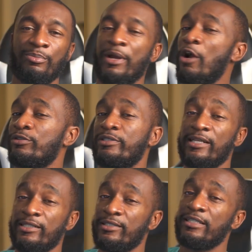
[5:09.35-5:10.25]
the power
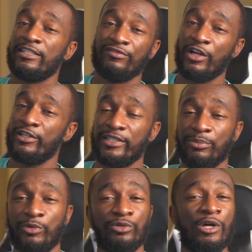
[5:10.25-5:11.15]
settings, it's very
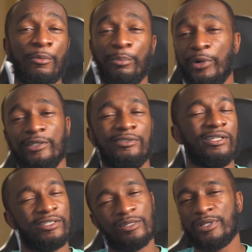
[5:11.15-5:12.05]
simple, but
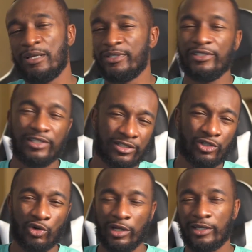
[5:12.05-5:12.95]
sometimes it's just
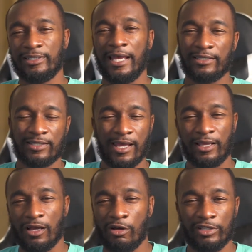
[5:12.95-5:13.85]
annoying because it has
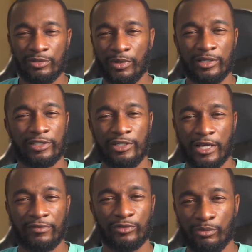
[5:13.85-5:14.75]
like all these buttons and you
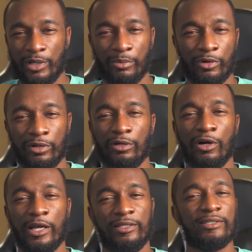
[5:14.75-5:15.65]
have to remember, all
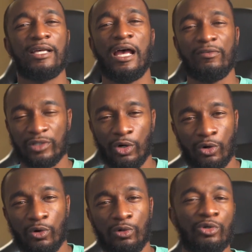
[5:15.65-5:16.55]
right, this I have to
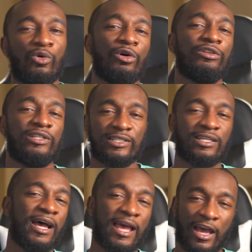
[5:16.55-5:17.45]
hold, or this
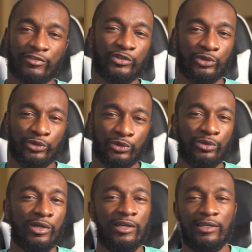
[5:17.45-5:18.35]
I have to
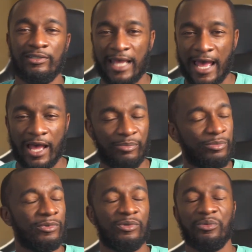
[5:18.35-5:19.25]
tap,
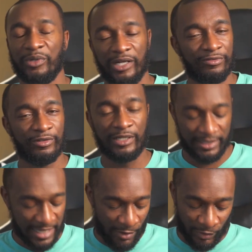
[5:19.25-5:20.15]
whatever. And
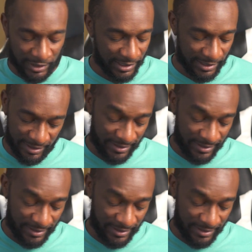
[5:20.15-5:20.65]
it's not really,